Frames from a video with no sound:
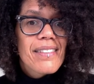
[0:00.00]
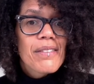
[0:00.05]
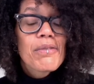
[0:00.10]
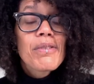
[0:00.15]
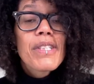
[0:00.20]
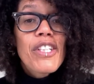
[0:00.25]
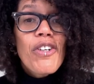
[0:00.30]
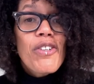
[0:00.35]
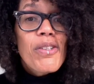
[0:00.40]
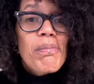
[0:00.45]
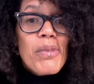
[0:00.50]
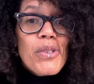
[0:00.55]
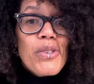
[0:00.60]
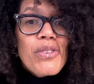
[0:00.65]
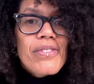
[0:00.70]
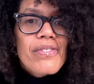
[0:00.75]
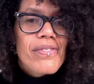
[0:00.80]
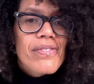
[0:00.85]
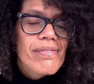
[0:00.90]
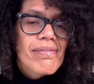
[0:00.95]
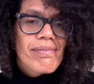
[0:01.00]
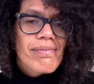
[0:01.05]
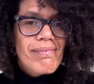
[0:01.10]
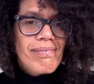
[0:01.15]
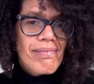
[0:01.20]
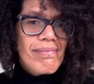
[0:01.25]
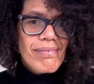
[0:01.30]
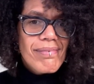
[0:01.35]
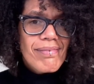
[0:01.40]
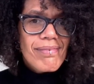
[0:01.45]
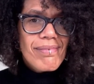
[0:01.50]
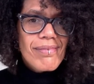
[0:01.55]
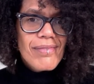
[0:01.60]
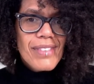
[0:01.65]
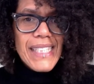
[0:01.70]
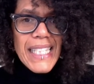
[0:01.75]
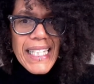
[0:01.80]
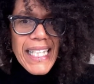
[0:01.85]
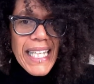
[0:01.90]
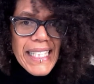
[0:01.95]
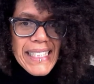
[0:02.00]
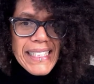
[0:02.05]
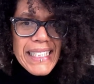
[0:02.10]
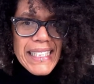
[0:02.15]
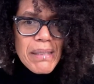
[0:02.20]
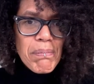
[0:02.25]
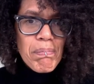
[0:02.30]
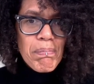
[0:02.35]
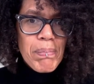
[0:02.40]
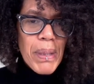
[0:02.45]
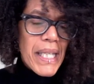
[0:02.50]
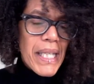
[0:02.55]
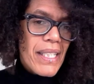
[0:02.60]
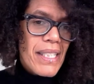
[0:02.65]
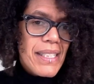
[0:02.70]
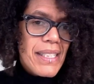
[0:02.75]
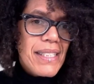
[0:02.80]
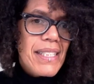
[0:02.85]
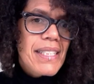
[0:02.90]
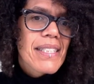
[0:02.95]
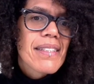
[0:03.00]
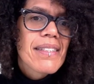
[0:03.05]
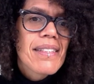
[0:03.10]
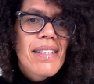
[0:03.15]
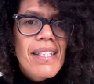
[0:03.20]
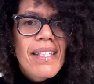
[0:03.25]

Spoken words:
we don't move. We're lazy buggers.